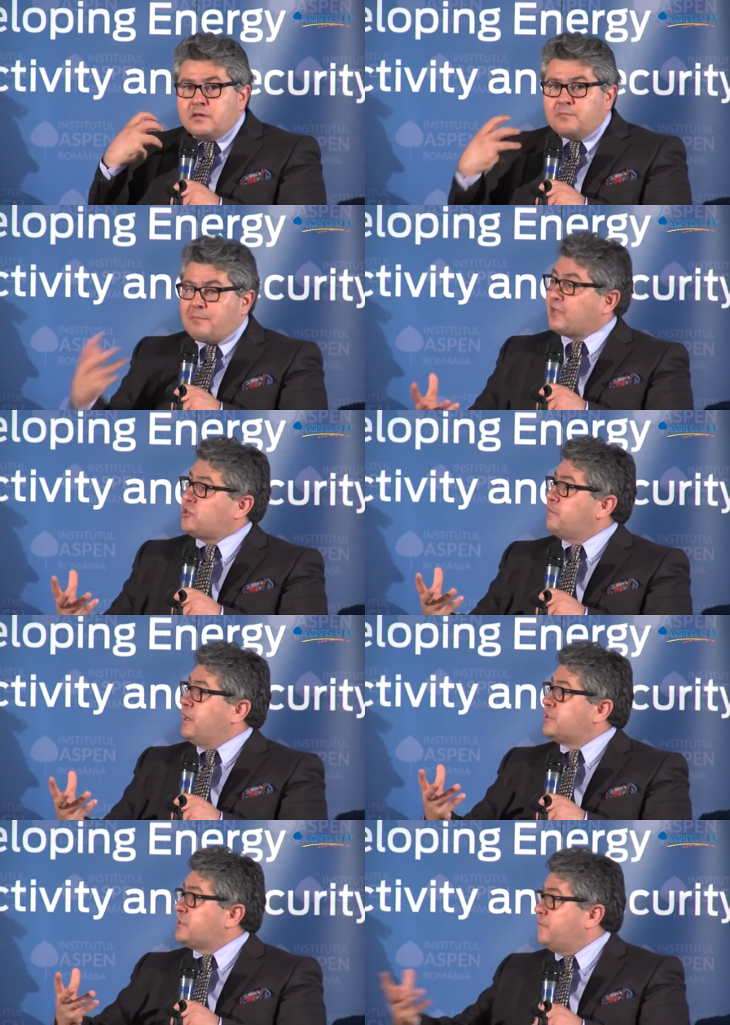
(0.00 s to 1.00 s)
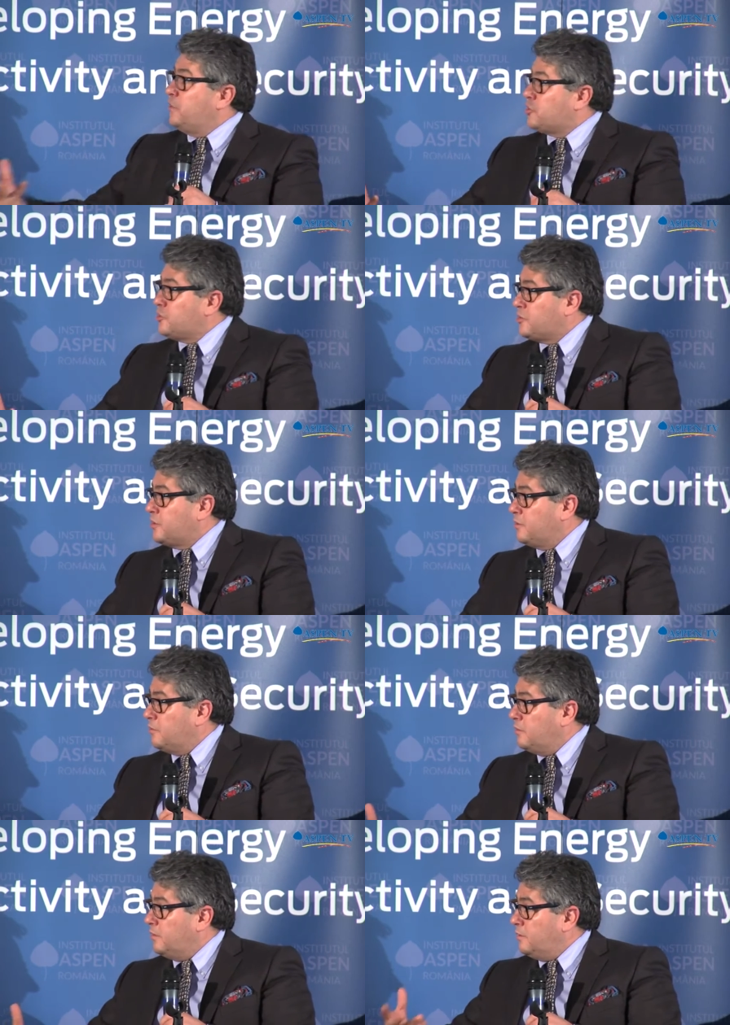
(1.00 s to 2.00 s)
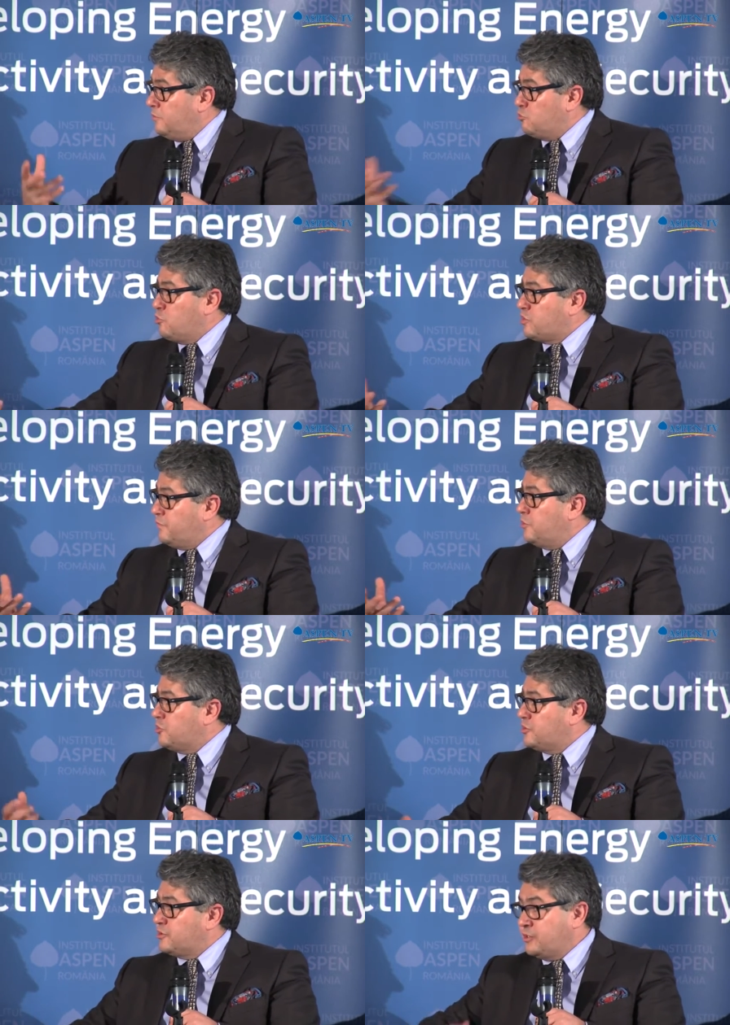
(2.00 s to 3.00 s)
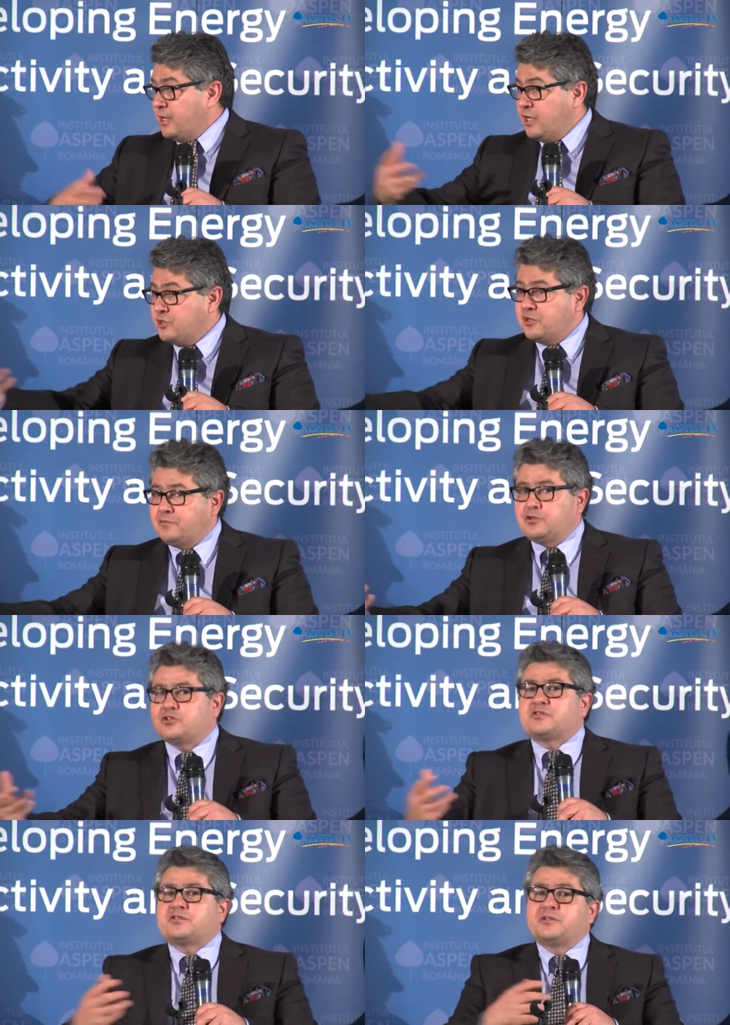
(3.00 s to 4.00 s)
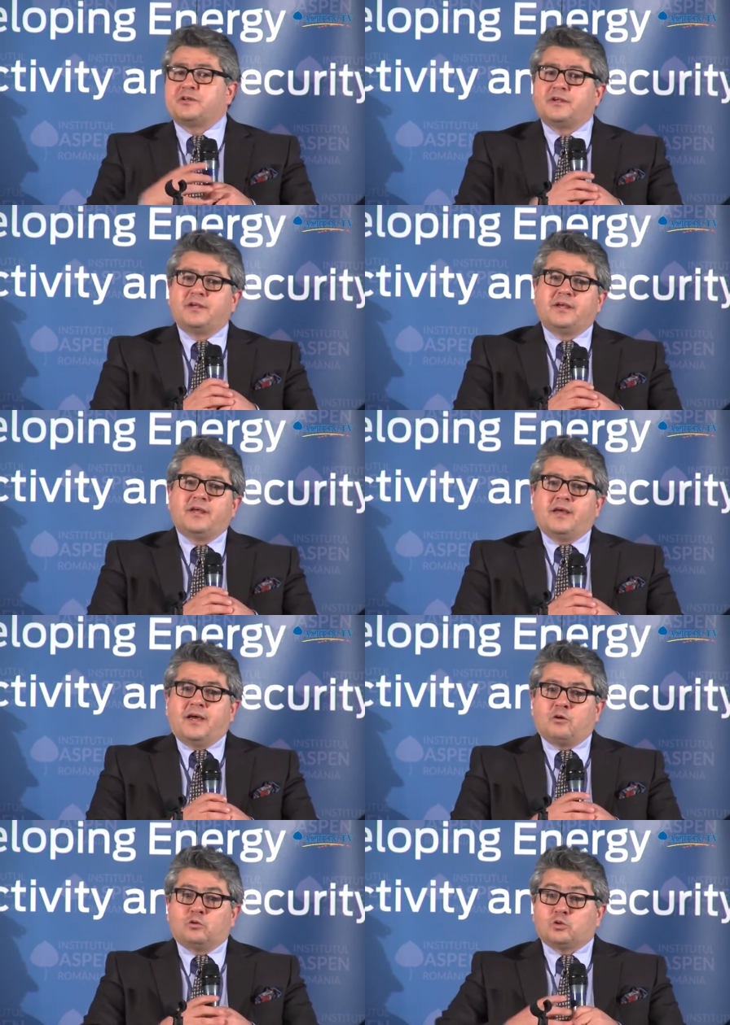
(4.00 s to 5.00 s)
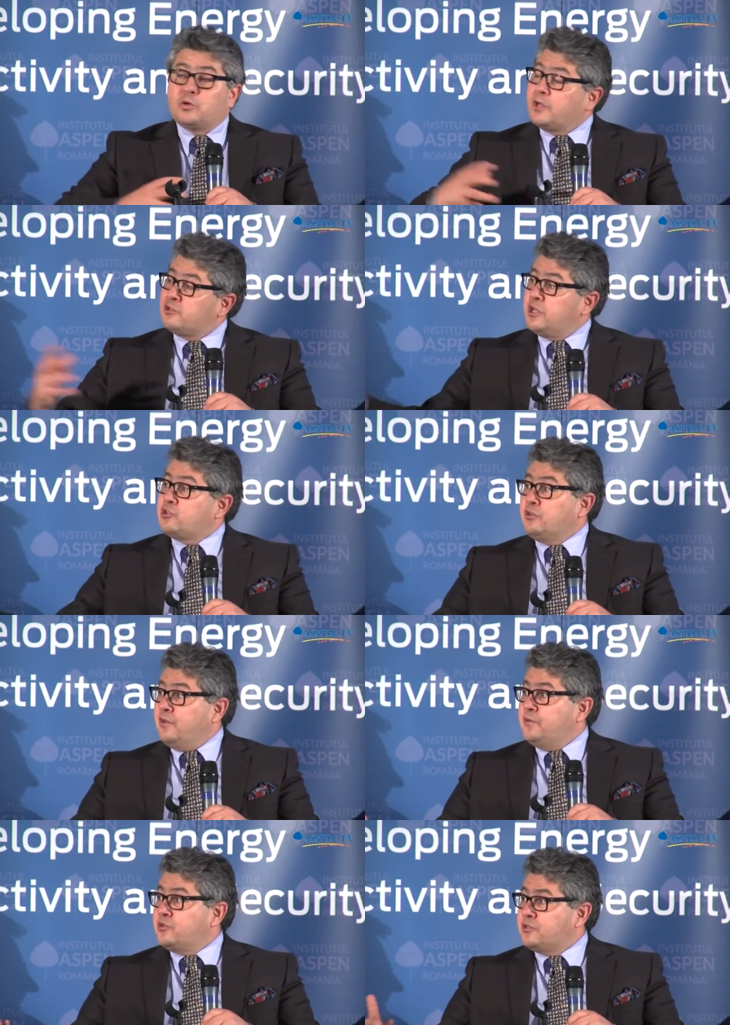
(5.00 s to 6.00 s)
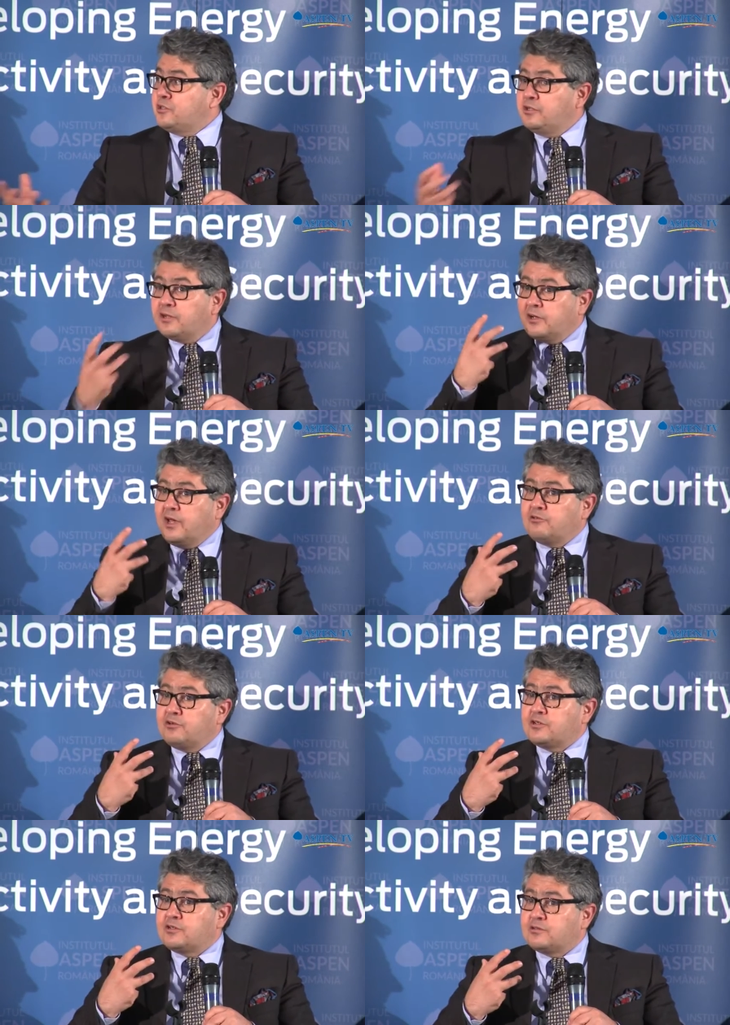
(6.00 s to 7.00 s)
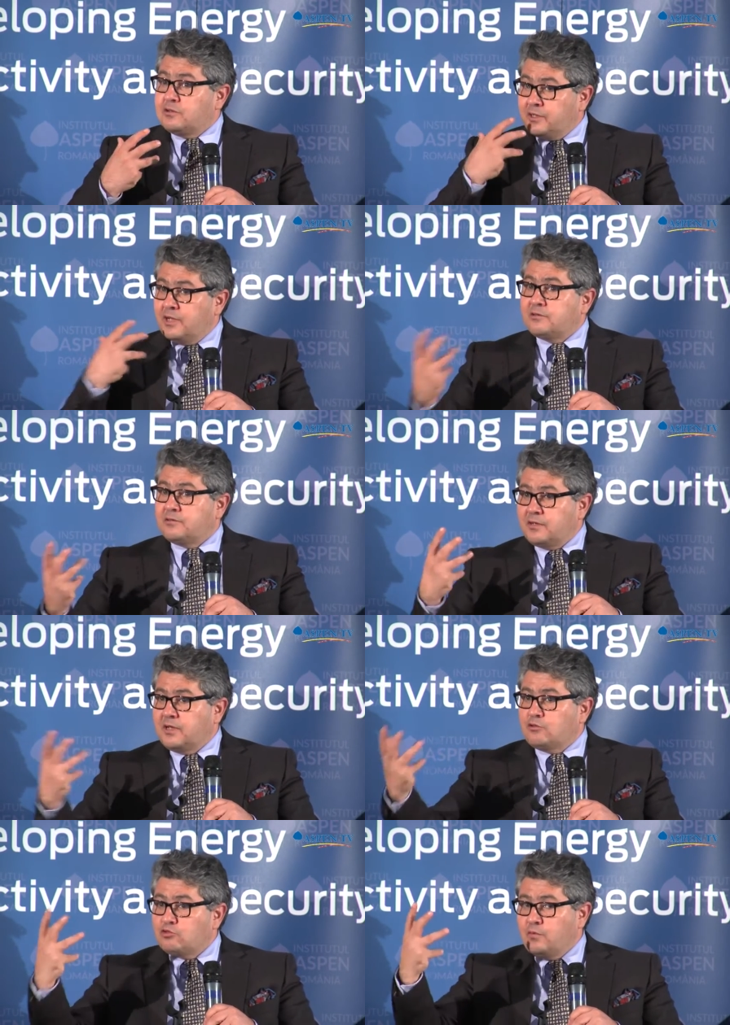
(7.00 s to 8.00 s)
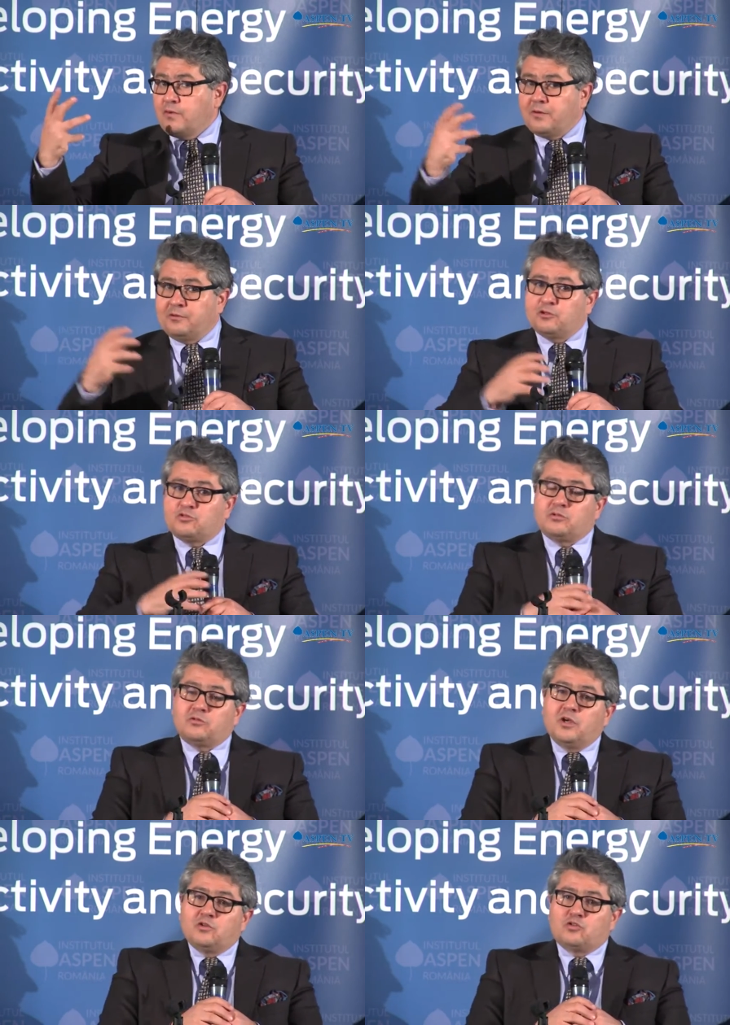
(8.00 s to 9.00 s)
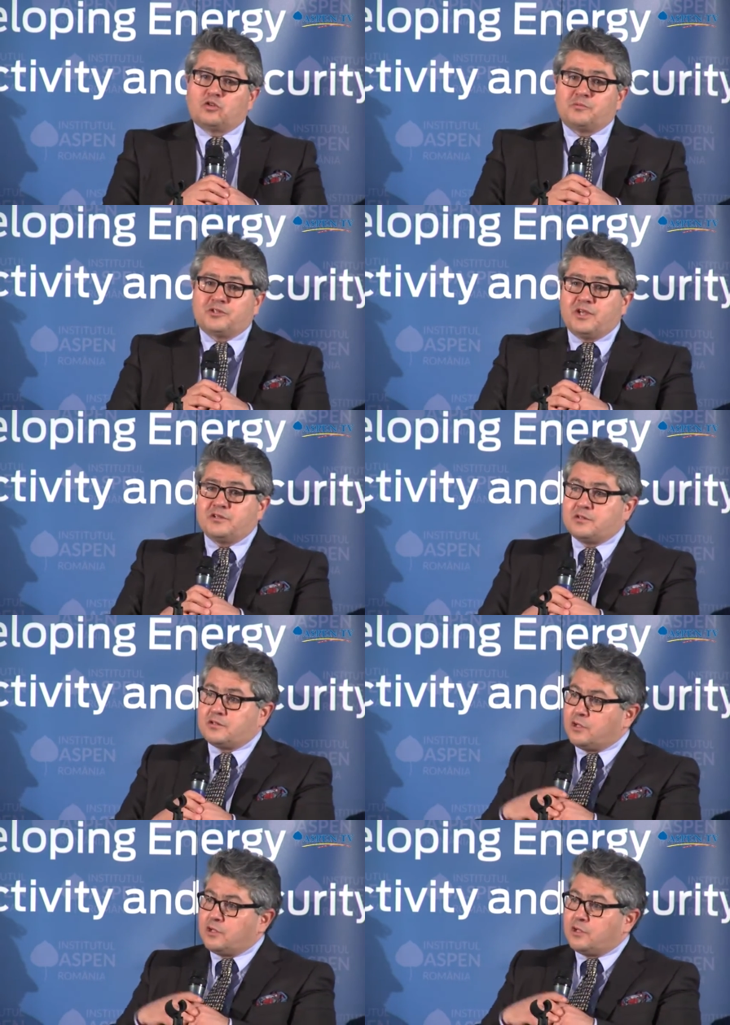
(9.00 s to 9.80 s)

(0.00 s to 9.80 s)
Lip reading: maximize the efficiency, resource efficiency, energy efficiency, and also organizational efficiency in their countries so that they can survive in this circumstances.